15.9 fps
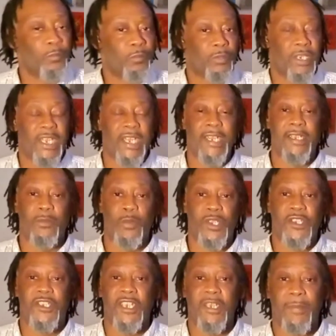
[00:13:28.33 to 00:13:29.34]
ended with
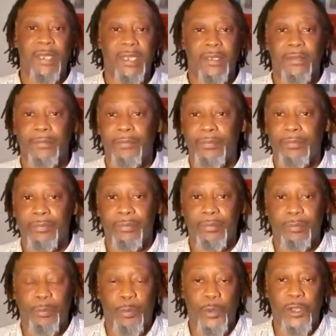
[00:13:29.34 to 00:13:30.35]
Jimmy
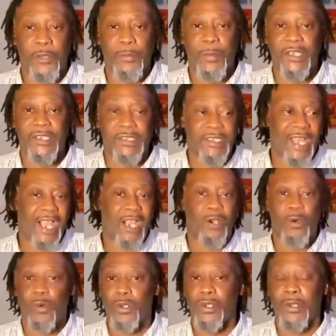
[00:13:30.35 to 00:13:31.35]
pretty much not
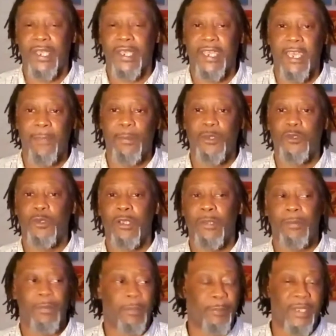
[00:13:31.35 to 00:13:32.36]
going on the camping trip
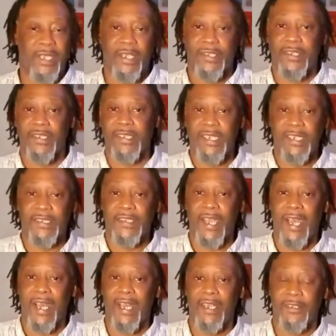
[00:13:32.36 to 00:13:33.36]
because of these
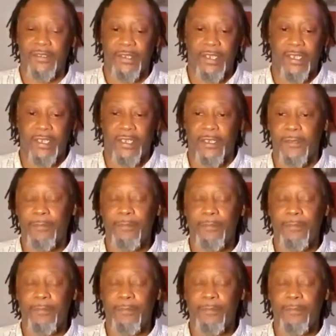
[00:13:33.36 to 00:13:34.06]
guys, because